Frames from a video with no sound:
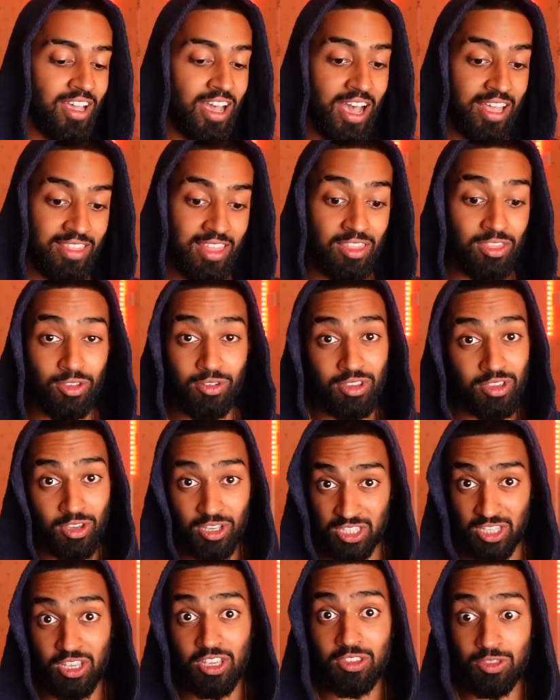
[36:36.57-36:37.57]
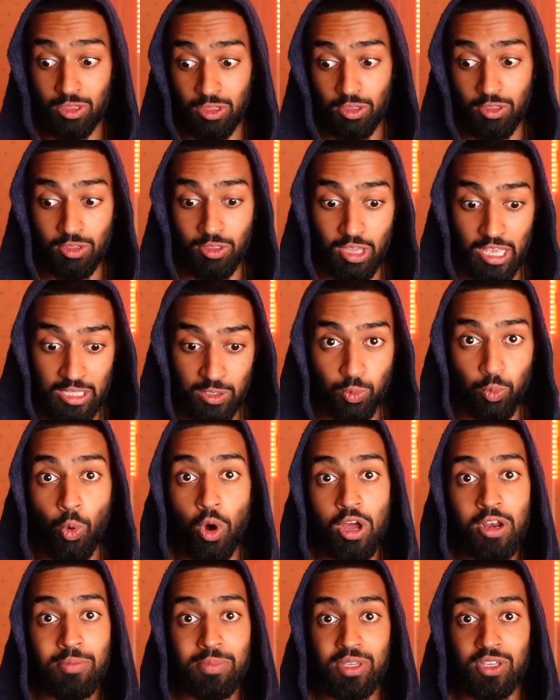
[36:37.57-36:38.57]
And then it's
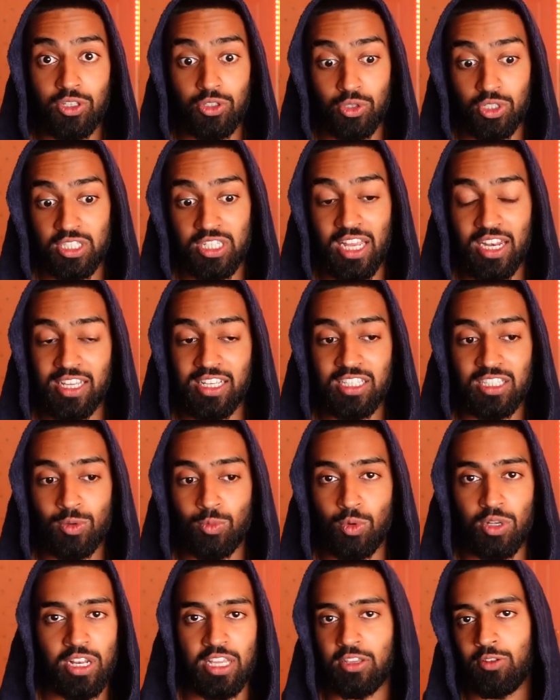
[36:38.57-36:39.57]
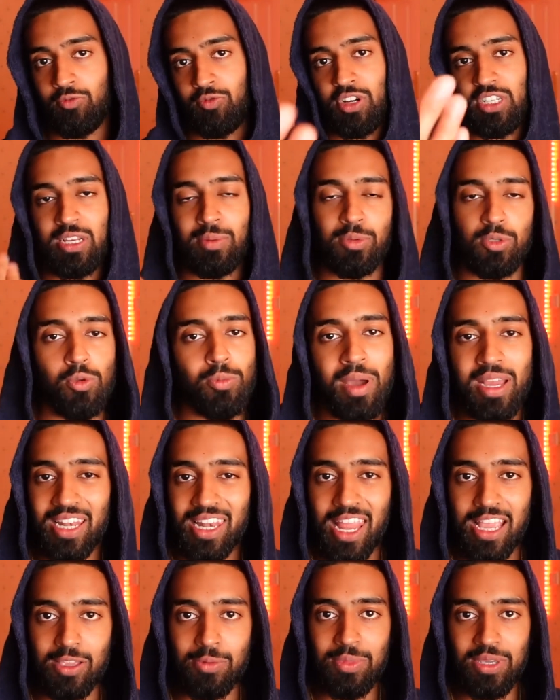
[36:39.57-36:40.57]
one, because you're selling someone, like, for example, you might
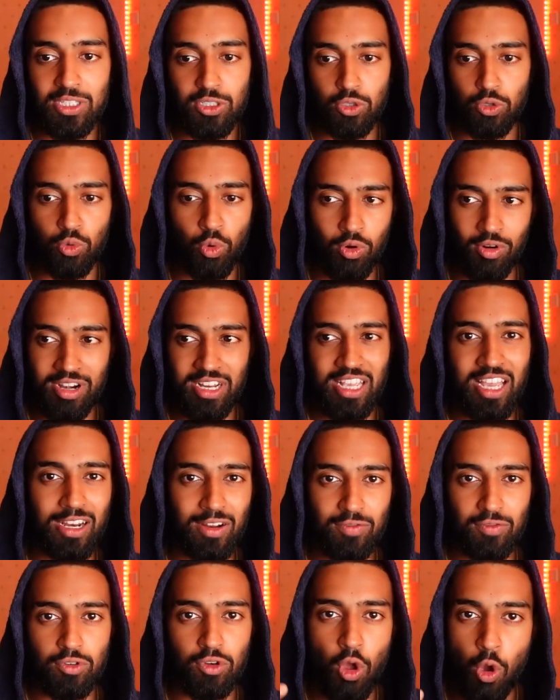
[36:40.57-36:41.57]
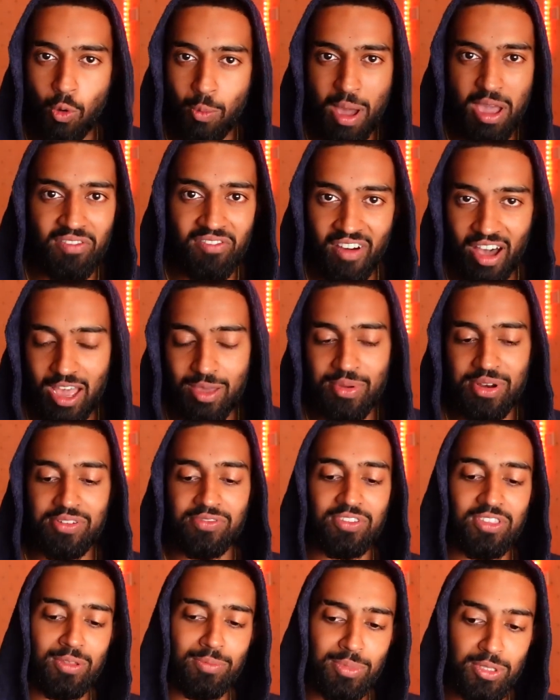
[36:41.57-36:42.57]
like me, so you already kind of know my vibe and
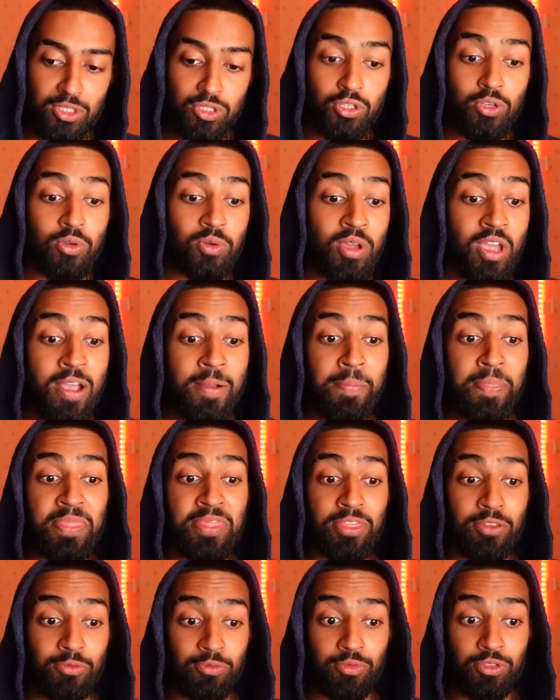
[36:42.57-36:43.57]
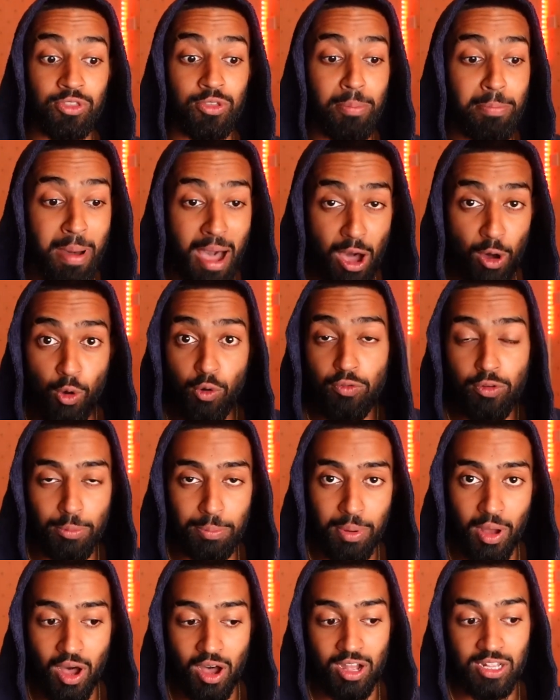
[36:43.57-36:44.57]
everything. But two, the powerful
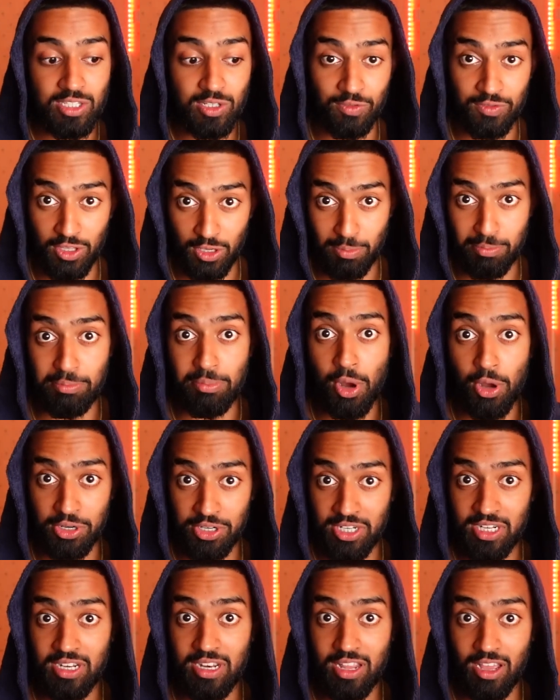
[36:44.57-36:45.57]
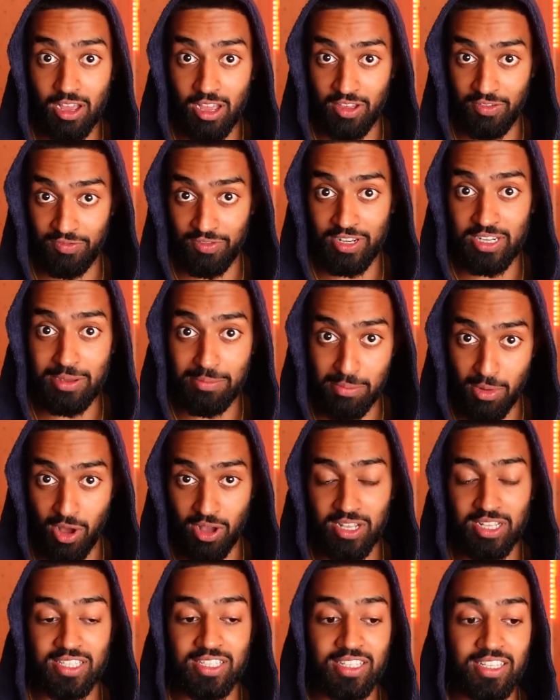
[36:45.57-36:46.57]
part of the modern affiliate
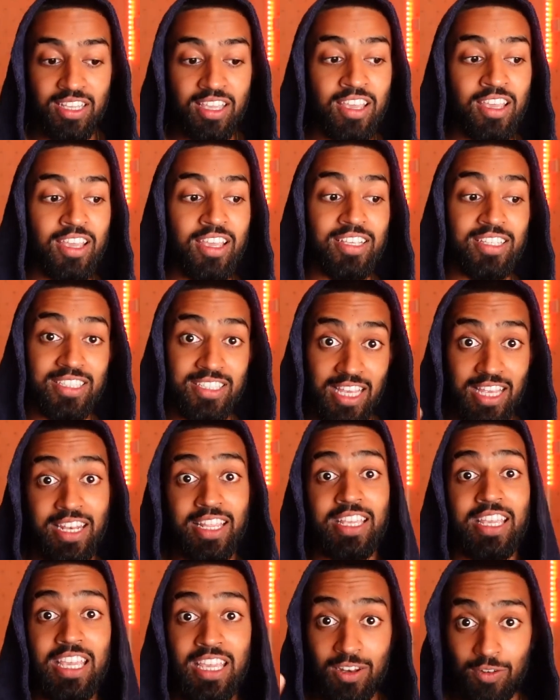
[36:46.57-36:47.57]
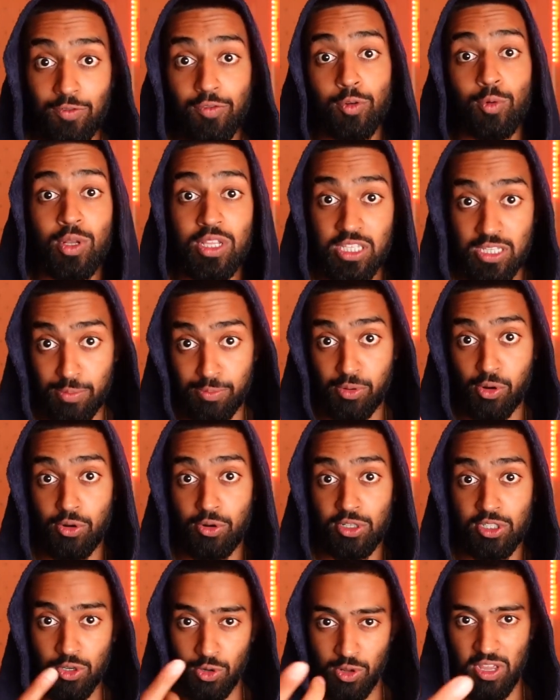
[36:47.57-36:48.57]
marketing, selling influencer
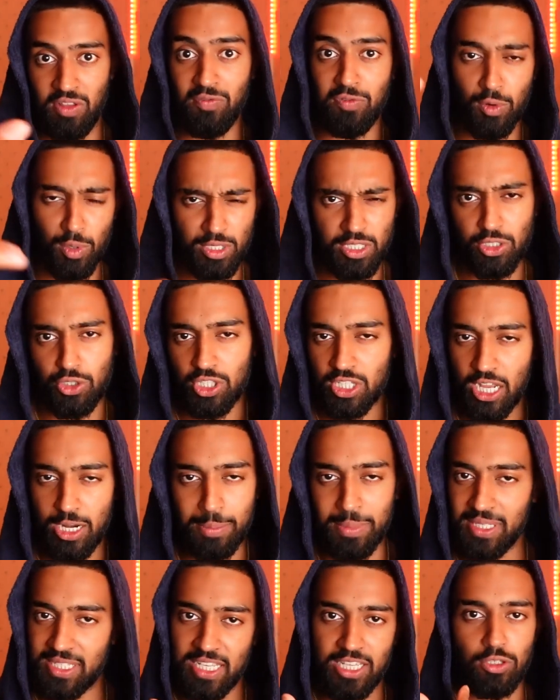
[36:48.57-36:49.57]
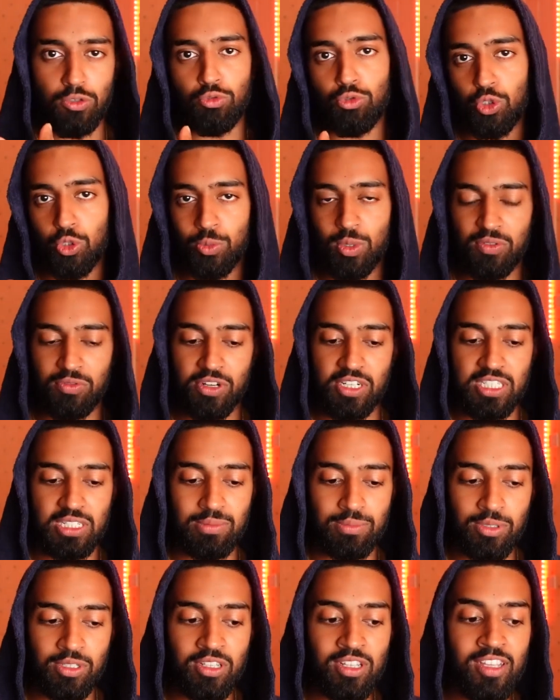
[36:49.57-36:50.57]
products, you know, influencer just kind of means like a YouTuber, for
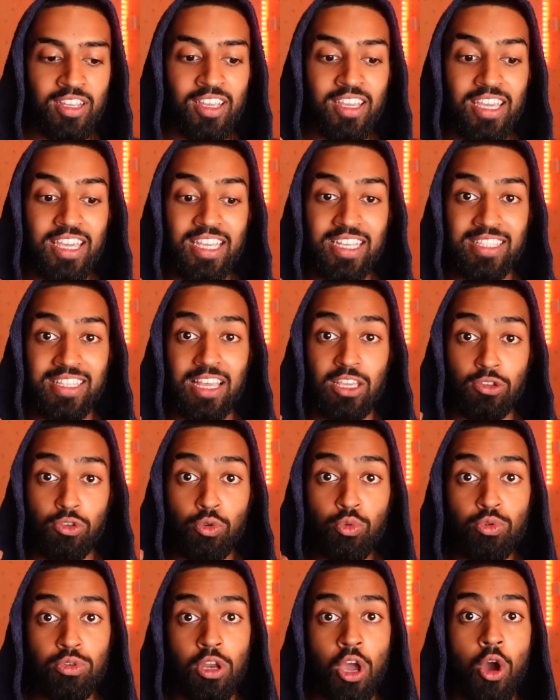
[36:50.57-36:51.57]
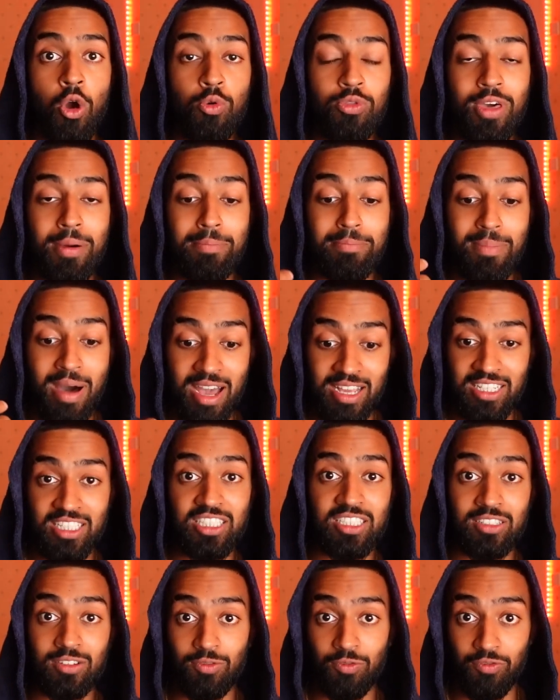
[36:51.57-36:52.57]
example, is that you know that my
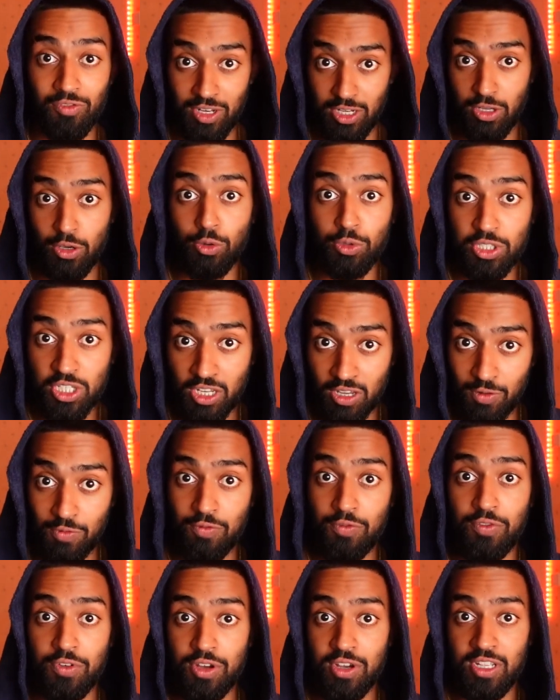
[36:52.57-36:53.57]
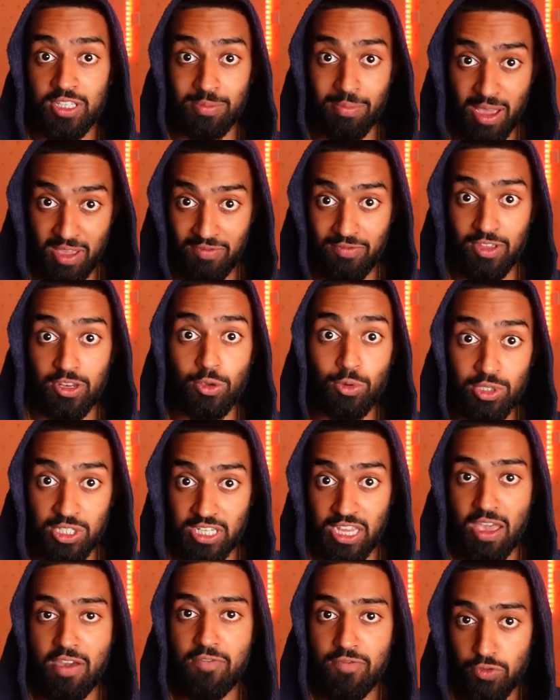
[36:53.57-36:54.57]
videos convert, my videos
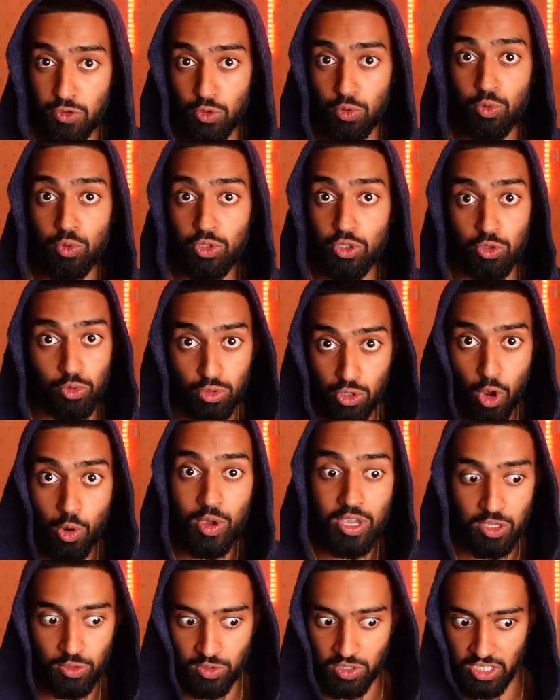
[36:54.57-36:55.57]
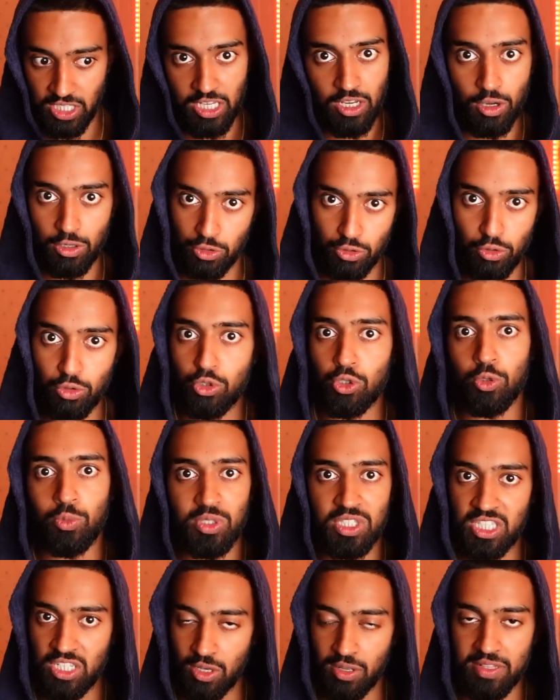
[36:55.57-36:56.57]
get views, you know it, you see it on YouTube,
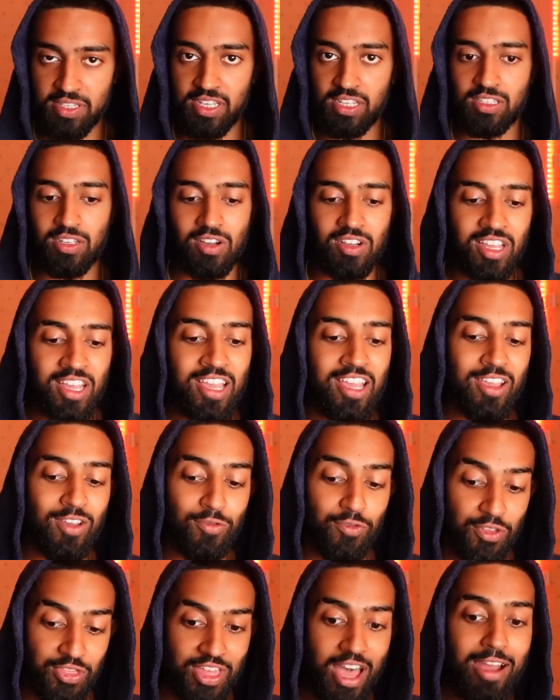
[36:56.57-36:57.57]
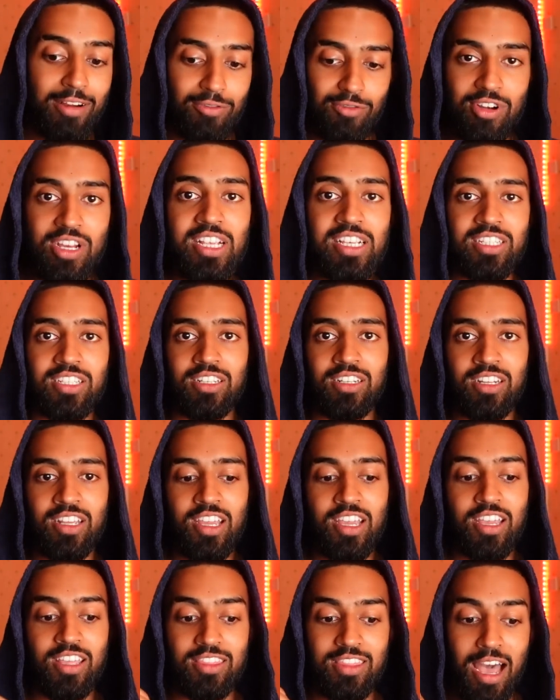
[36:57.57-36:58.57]
you see it on TikTok. For that reason,
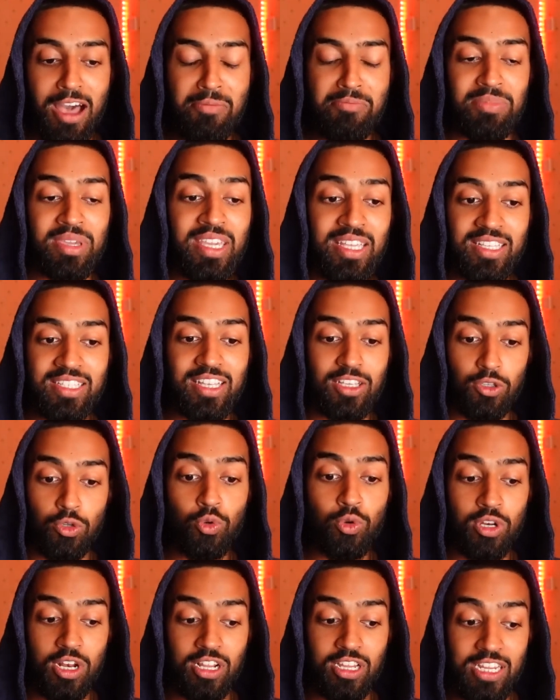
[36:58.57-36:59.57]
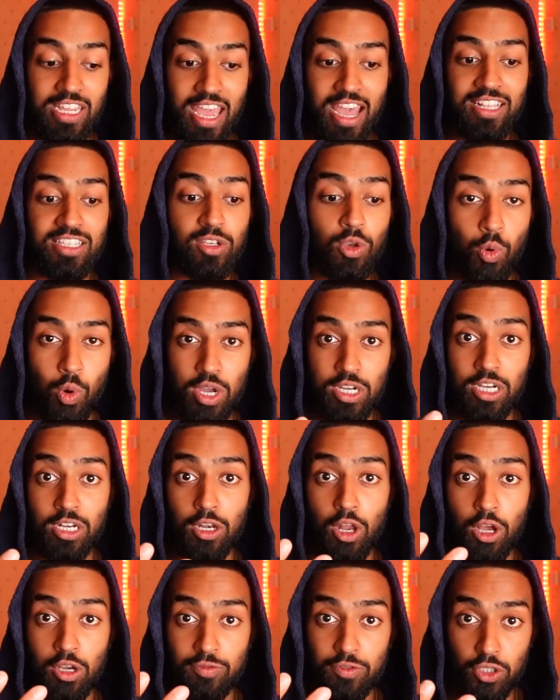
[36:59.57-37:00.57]
that means that you could get quite a
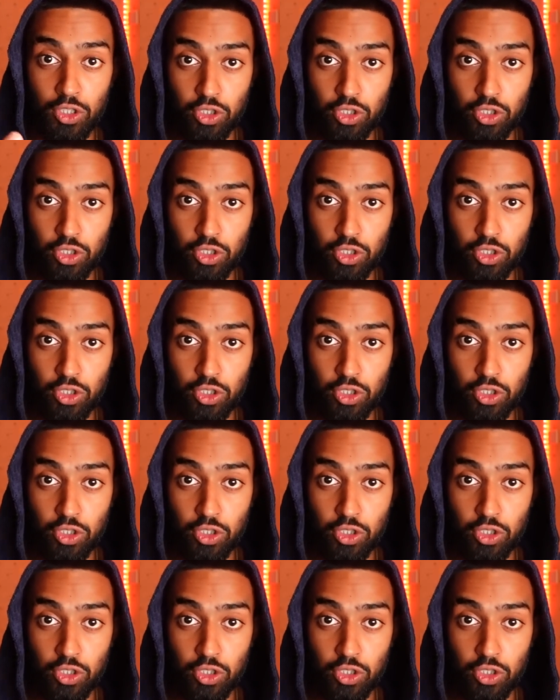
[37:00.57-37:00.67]
lot of